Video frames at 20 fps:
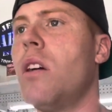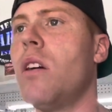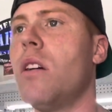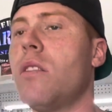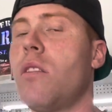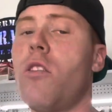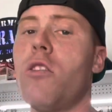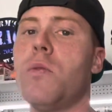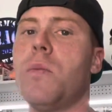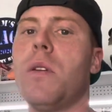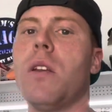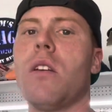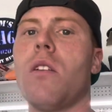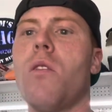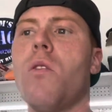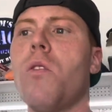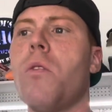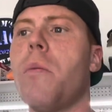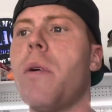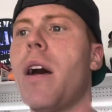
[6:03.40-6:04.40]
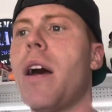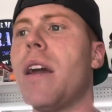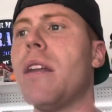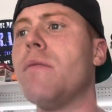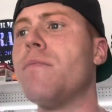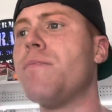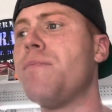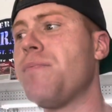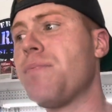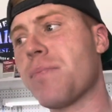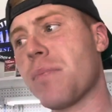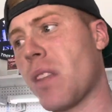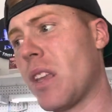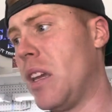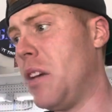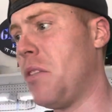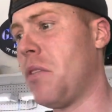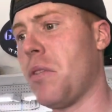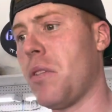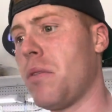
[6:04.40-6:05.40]
always been a goal of mine.
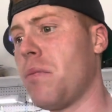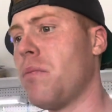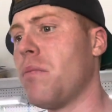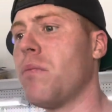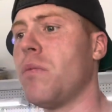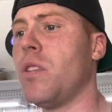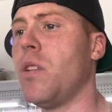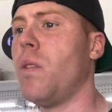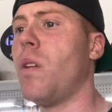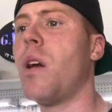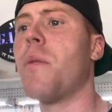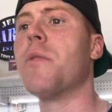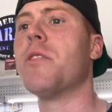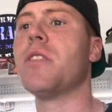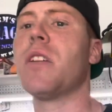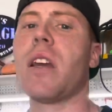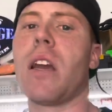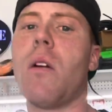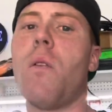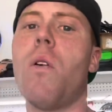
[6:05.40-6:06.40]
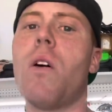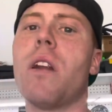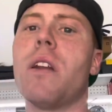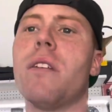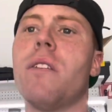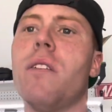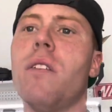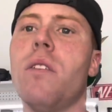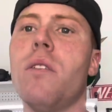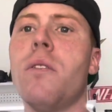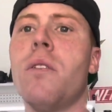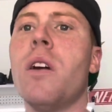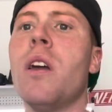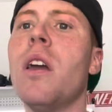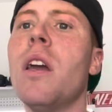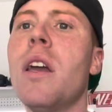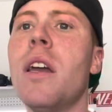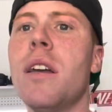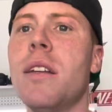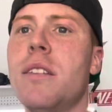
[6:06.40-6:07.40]
It'll do numbers like I want it to
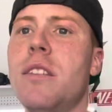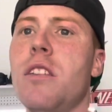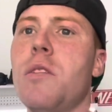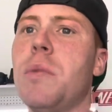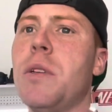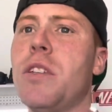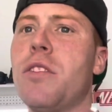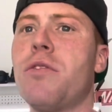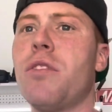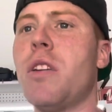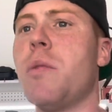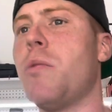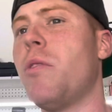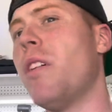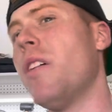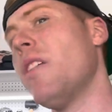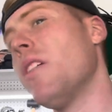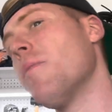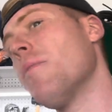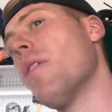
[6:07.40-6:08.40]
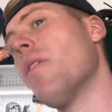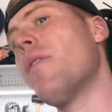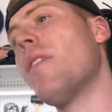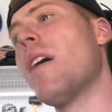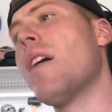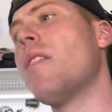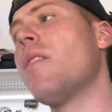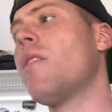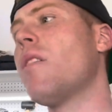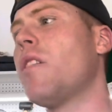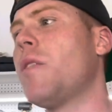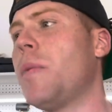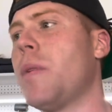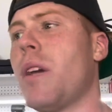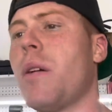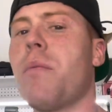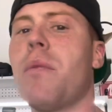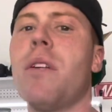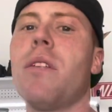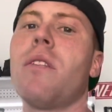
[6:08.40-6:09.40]
and still be streetable. Anything above that starts to
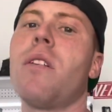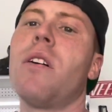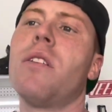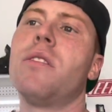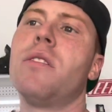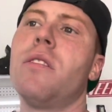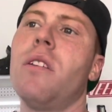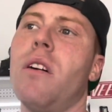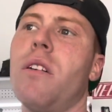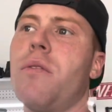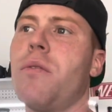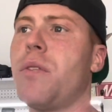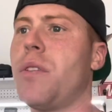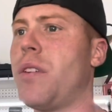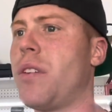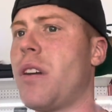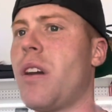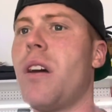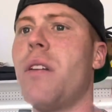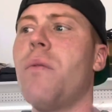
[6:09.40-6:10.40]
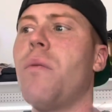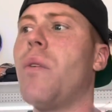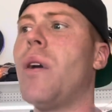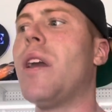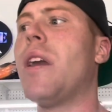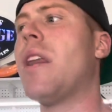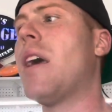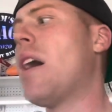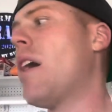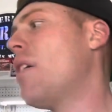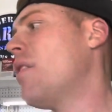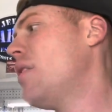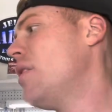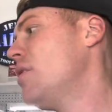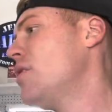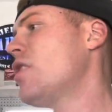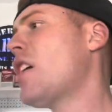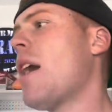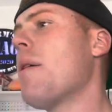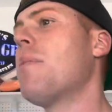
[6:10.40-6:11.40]
become race car stuff where you're cutting weight out and
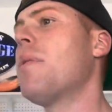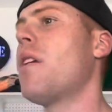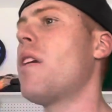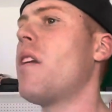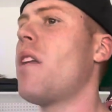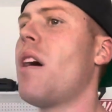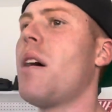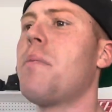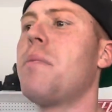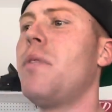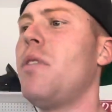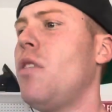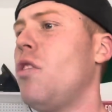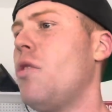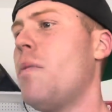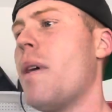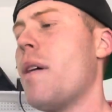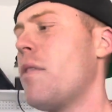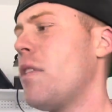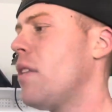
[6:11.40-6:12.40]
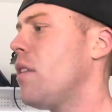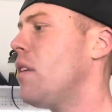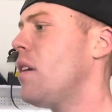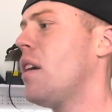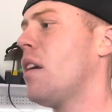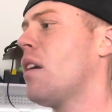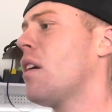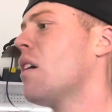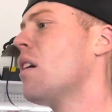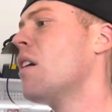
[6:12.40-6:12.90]
chopping it up, tube, everything.